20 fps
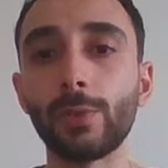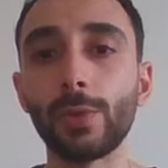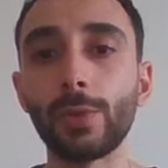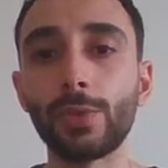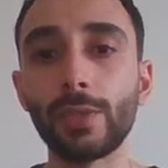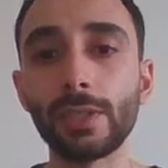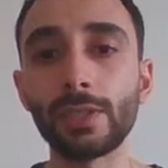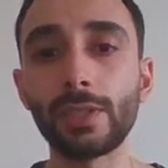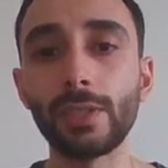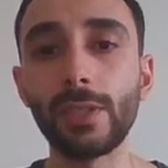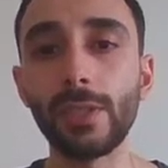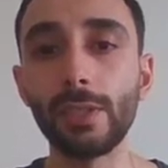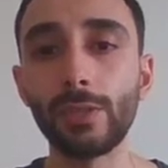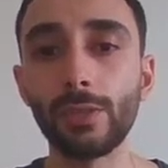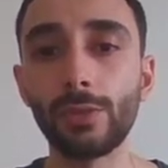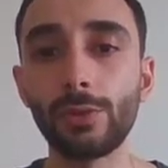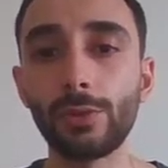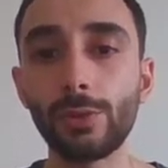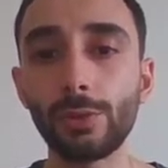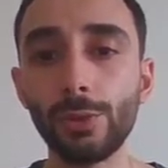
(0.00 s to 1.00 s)
We just need
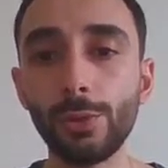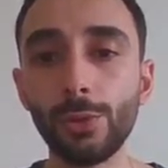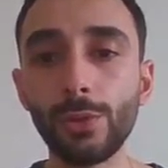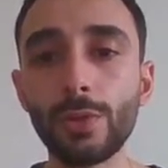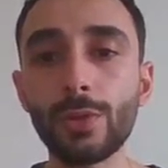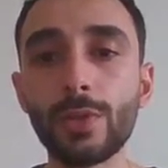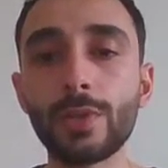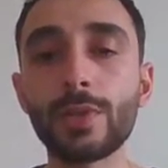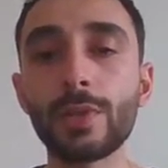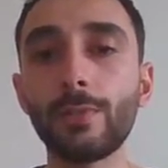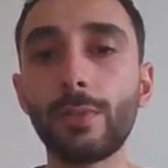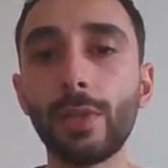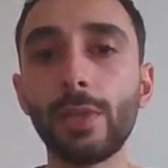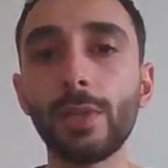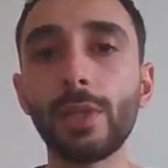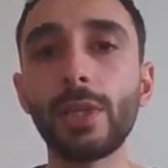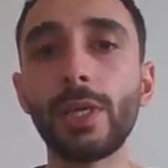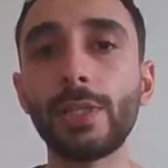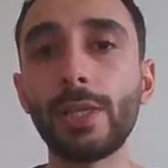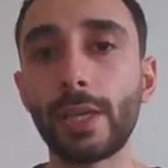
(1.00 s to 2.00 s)
two
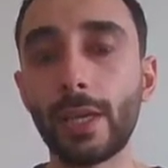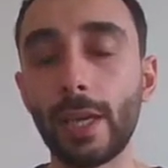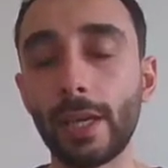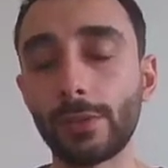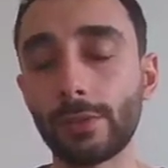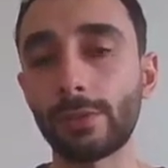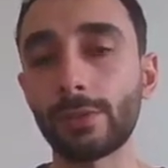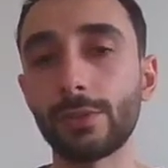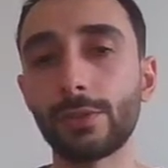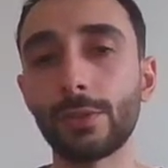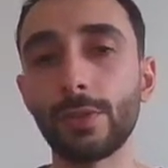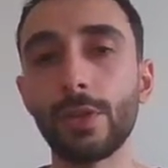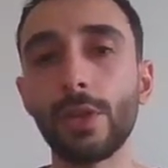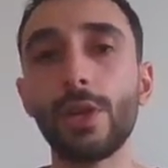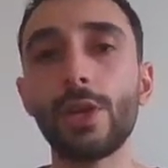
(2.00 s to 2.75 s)
simple indicators.